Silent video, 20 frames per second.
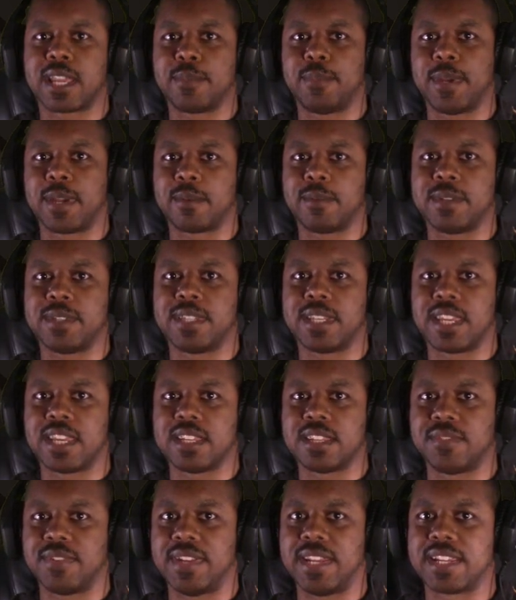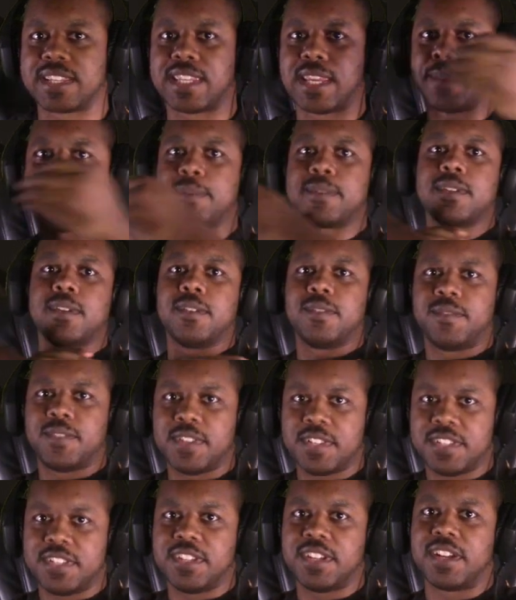back once again to my next episode of
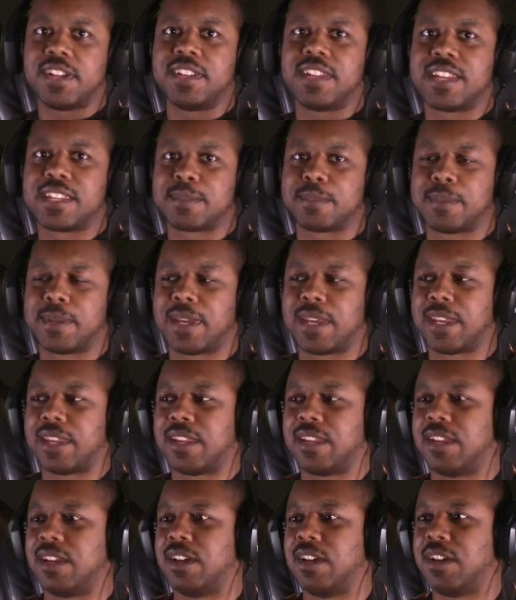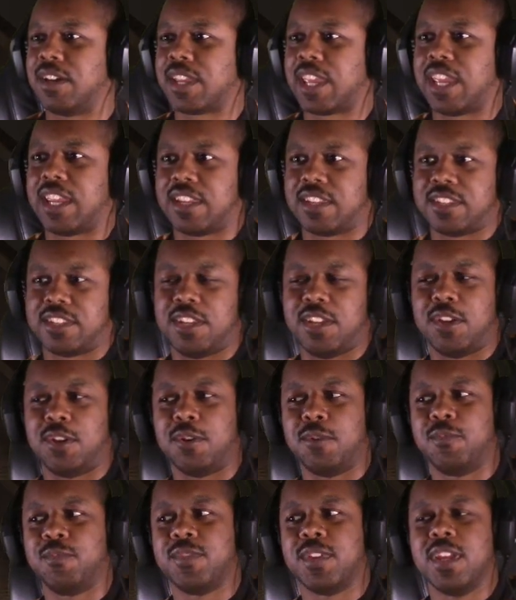VGR Let's Play. Okay,
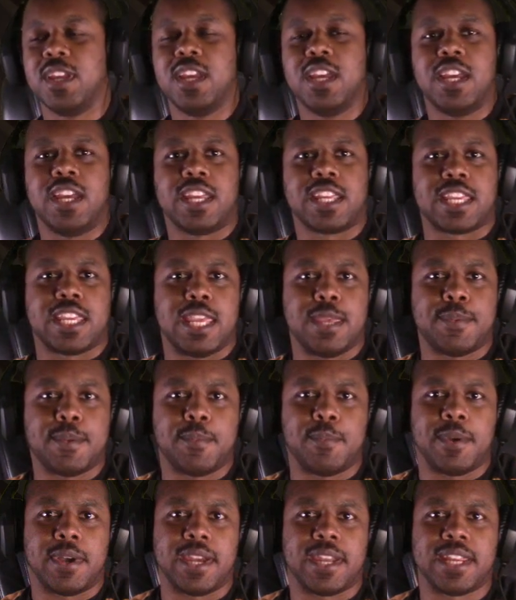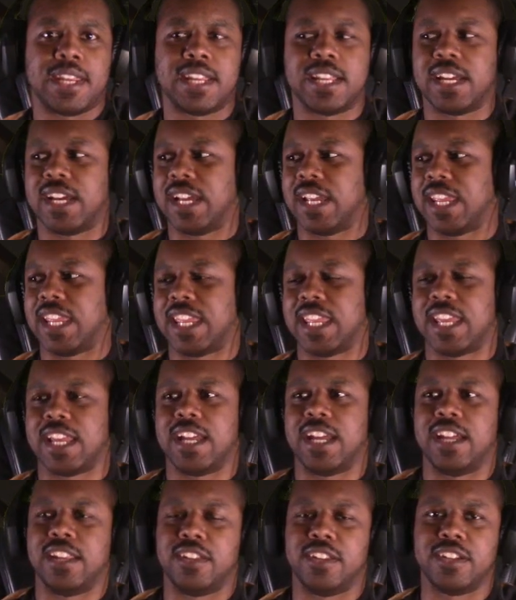so keep in mind, a
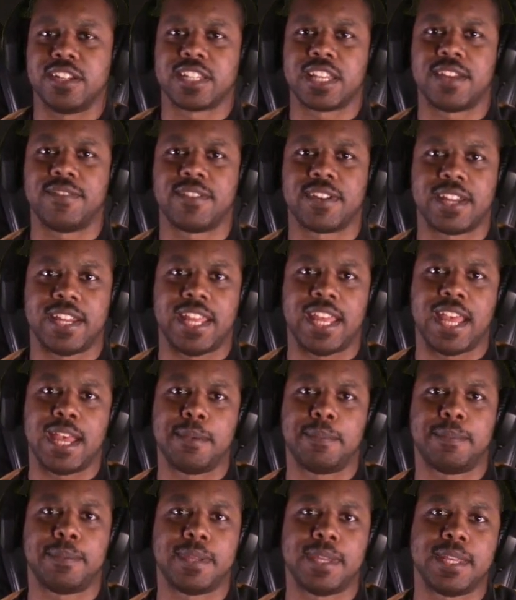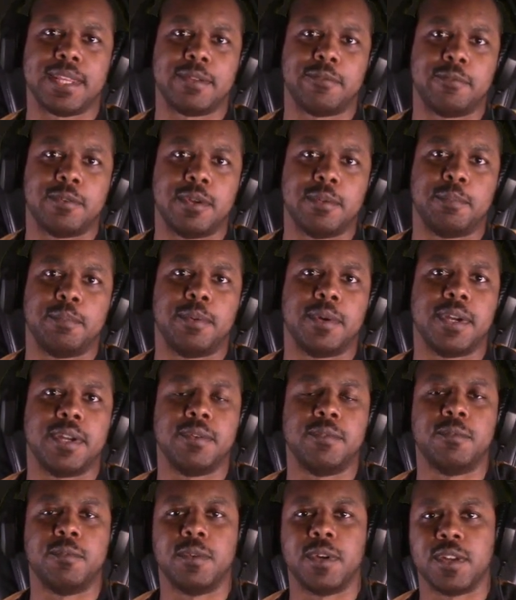long time ago I have played the
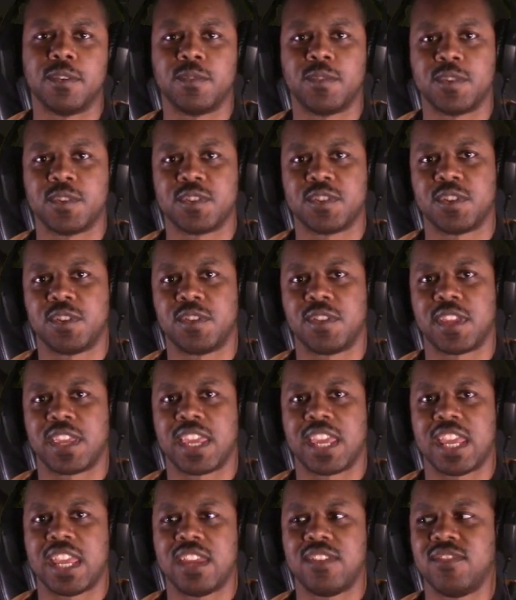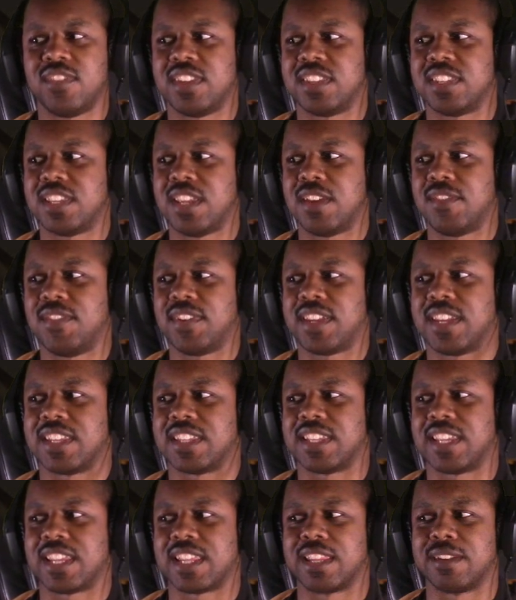1.1 version of the game and stuff because
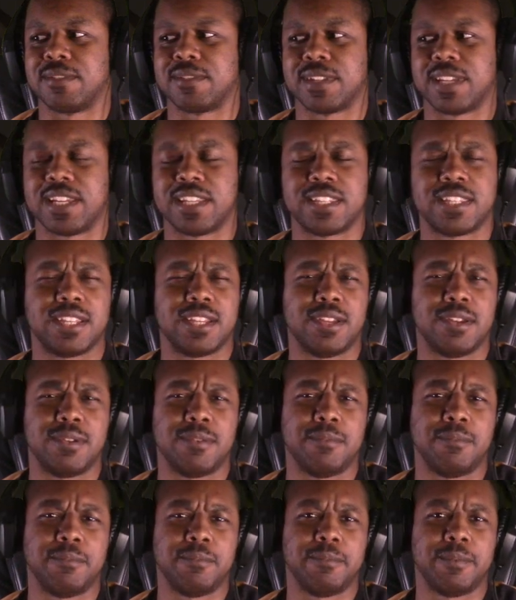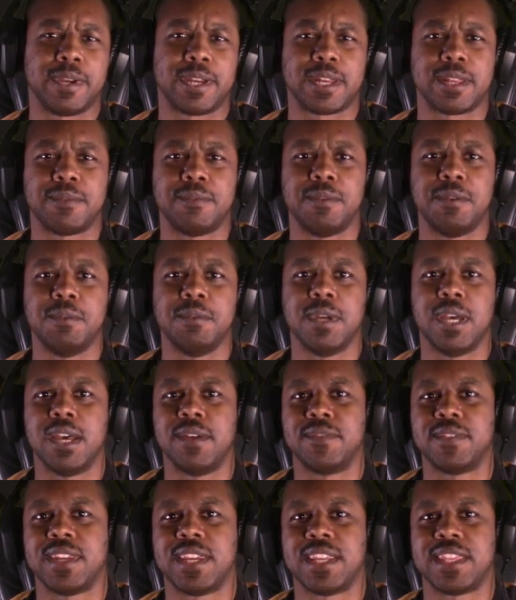like there was like some random new
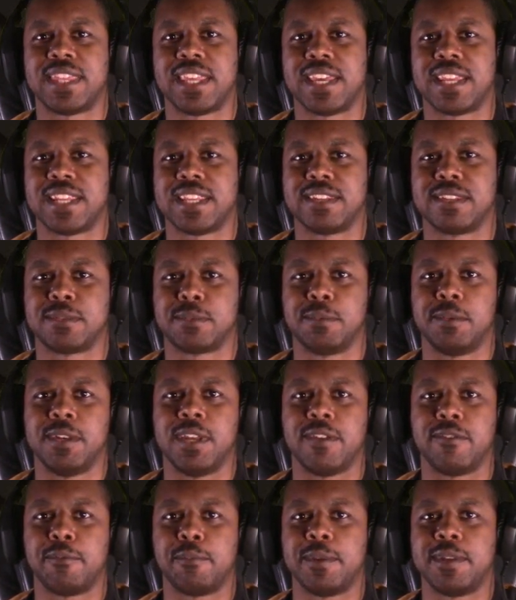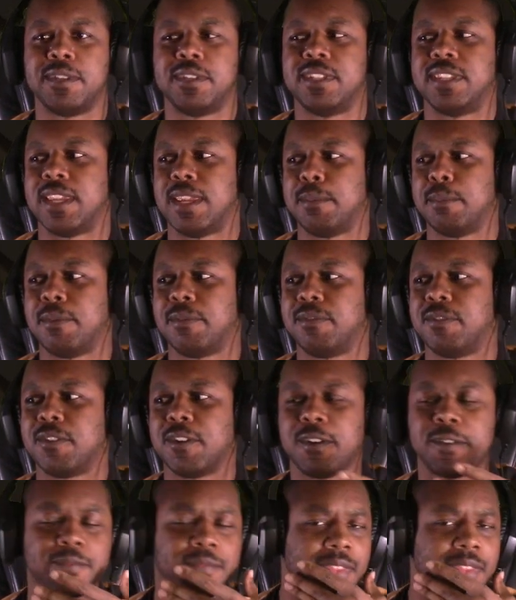update that has never been seen before,